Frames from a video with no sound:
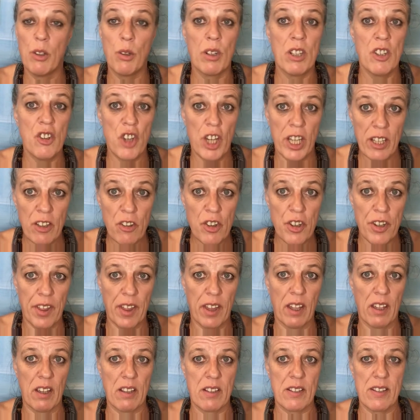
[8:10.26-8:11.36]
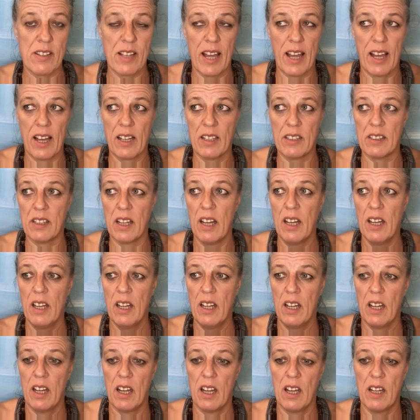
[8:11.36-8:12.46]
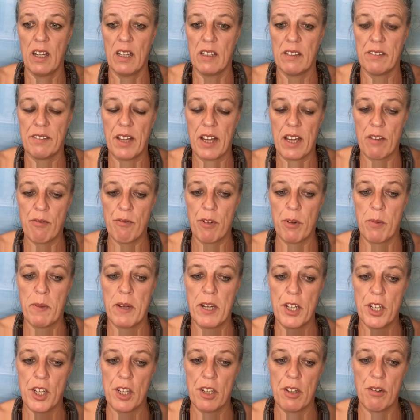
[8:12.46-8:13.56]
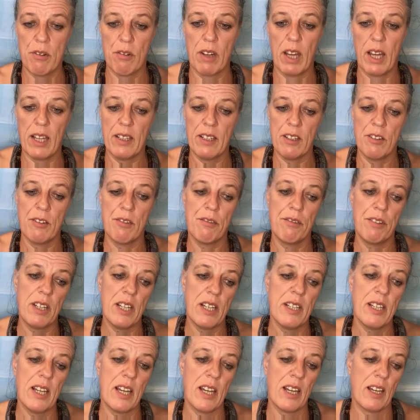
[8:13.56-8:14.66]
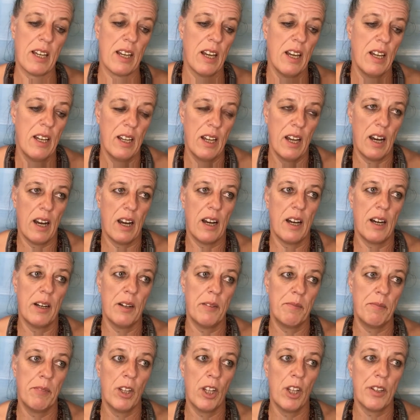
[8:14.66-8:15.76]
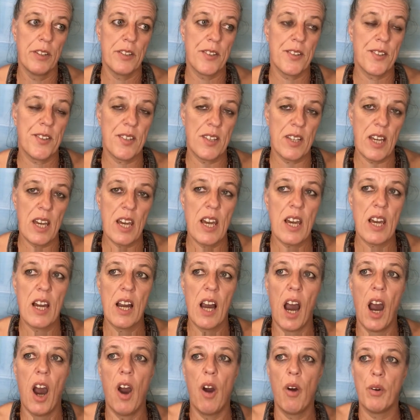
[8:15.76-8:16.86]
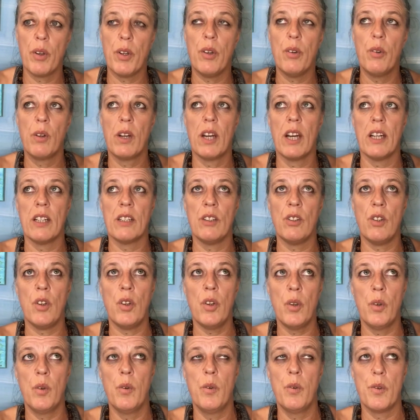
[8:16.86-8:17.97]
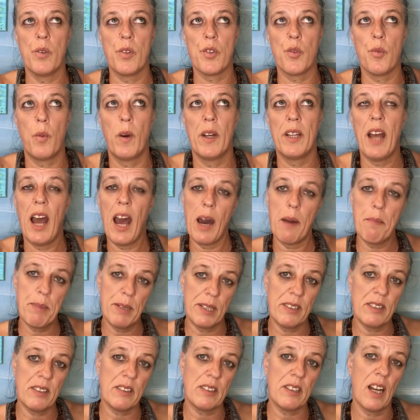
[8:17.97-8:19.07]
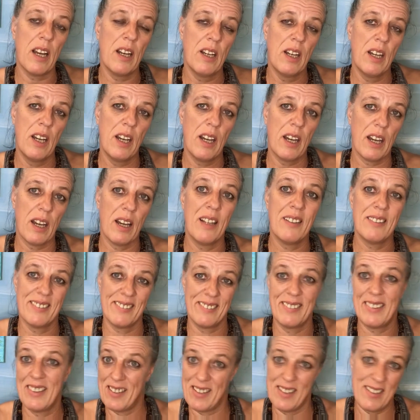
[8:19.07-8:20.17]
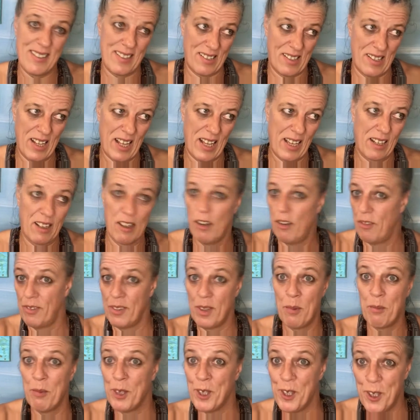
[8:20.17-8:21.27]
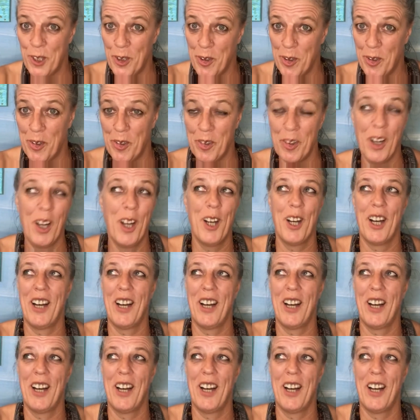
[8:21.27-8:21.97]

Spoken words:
can change things, and the information you get in reading, see how you can use what happened. And this is like number 2,